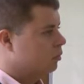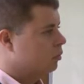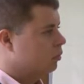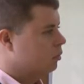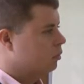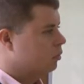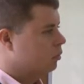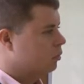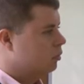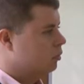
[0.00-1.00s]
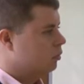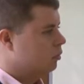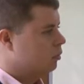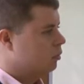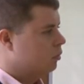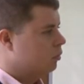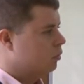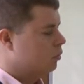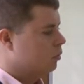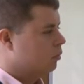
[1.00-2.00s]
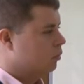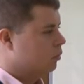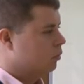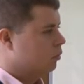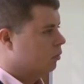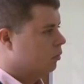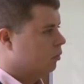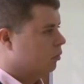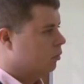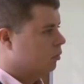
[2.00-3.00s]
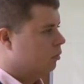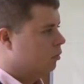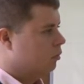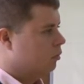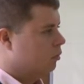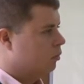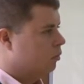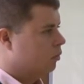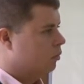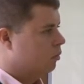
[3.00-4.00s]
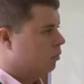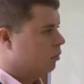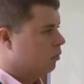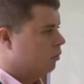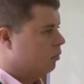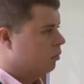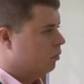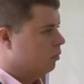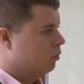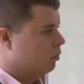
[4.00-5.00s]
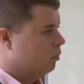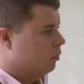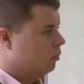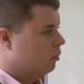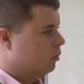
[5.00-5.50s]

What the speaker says: No words are spoken by the person on screen.